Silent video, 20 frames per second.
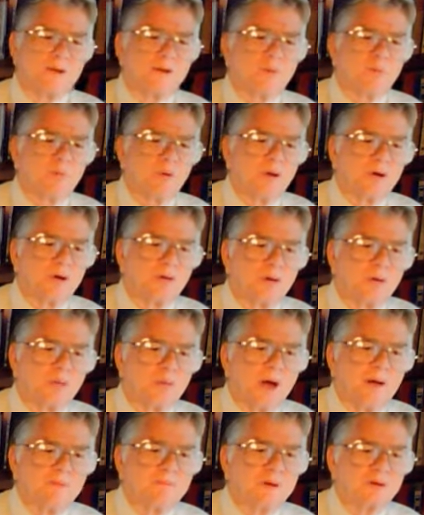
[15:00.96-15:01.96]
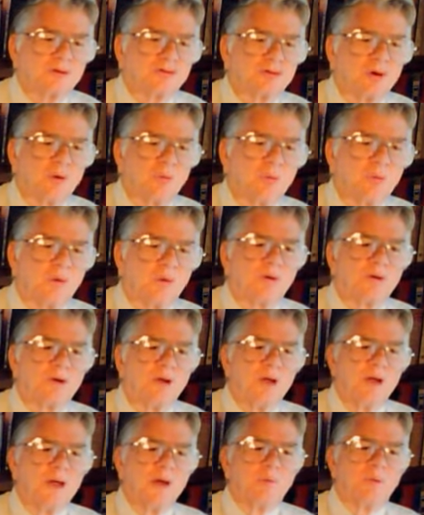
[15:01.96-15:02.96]
a man that went on. I must go on.
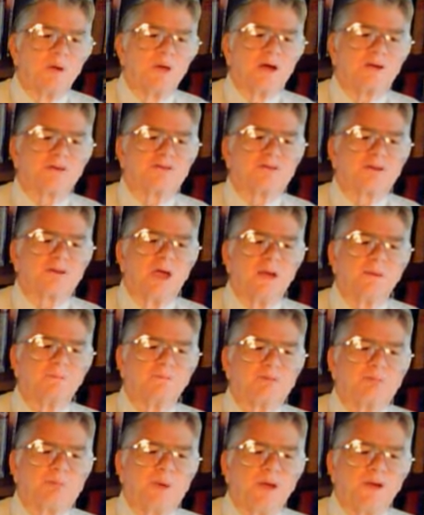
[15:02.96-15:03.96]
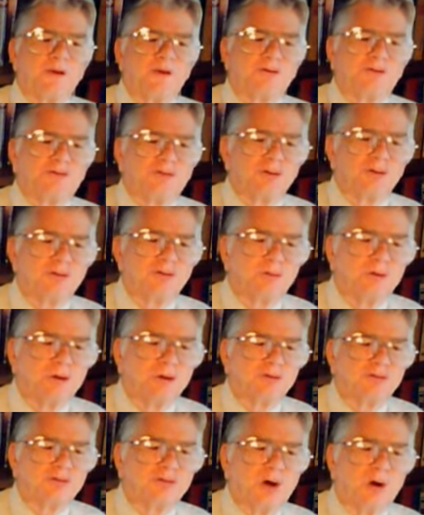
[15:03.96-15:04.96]
We got James, Peter, Jude,
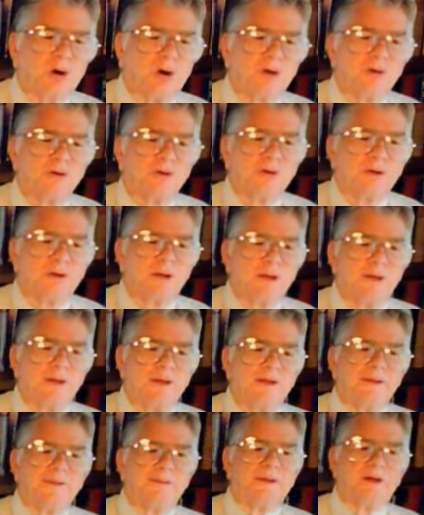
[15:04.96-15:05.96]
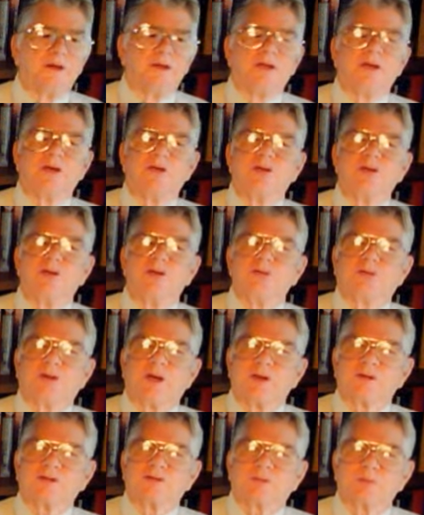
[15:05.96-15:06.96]
and John in the New
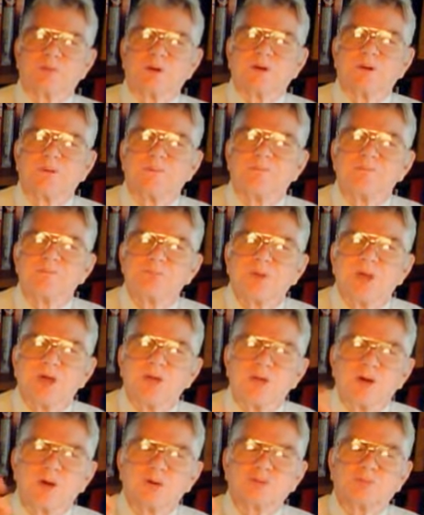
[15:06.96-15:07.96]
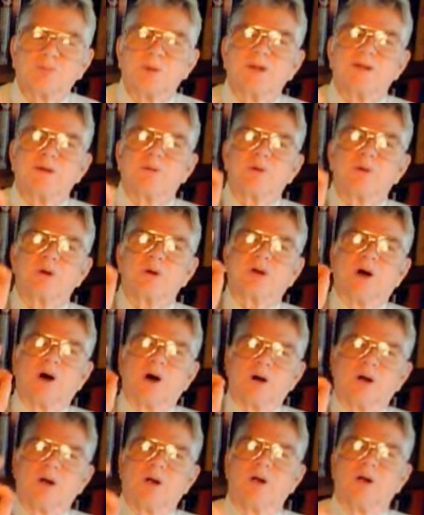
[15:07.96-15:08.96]
Testament. Those men that were
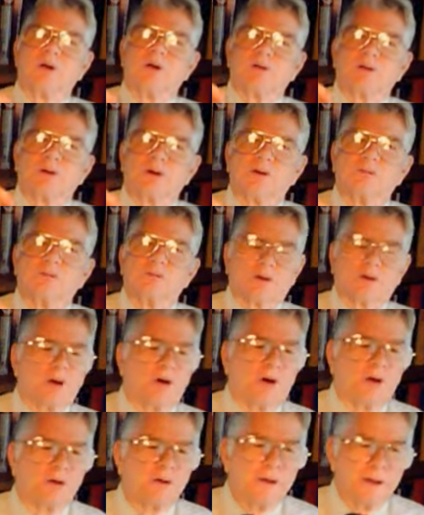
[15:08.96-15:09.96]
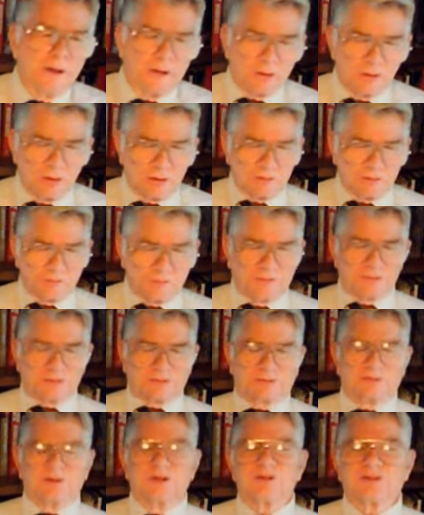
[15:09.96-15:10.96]
called of God. Look at this